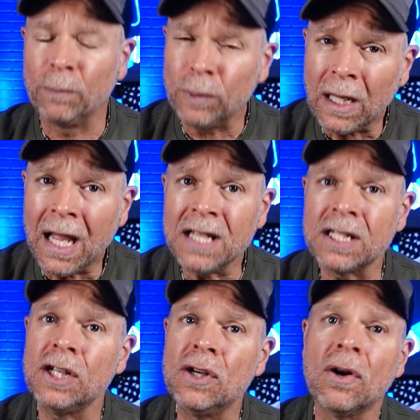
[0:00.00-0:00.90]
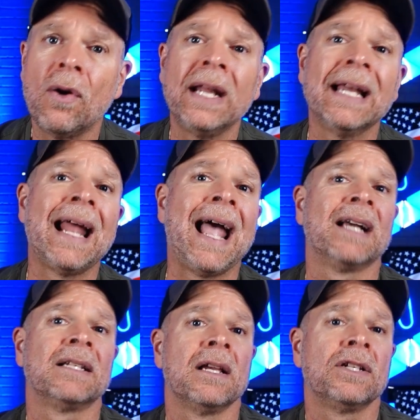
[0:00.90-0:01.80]
Plus, you're going to get
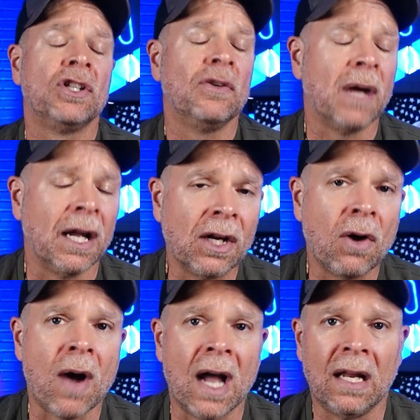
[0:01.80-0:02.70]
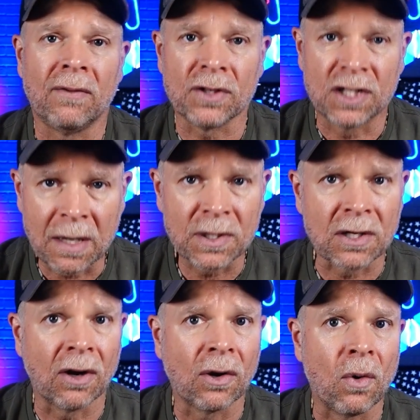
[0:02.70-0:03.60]
access to my GoHighLevel
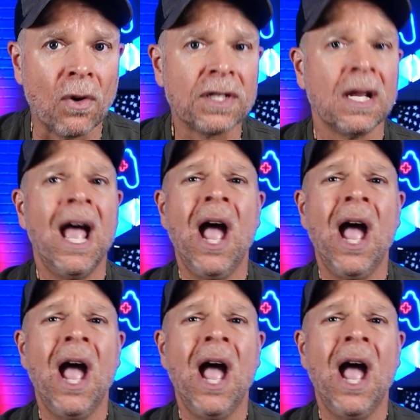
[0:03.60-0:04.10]
Jumpstart course